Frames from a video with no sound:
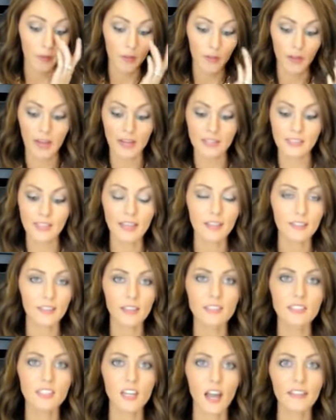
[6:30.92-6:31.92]
I take
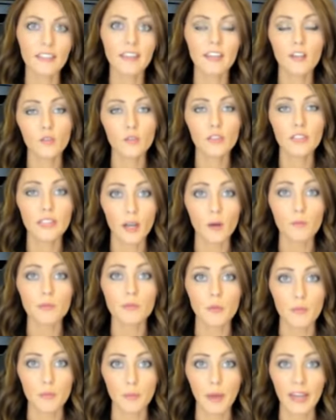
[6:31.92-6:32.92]
this and I think it really helps
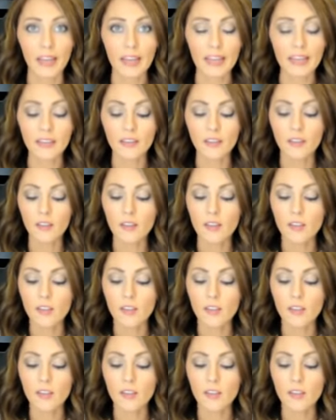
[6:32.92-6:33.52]
with pain.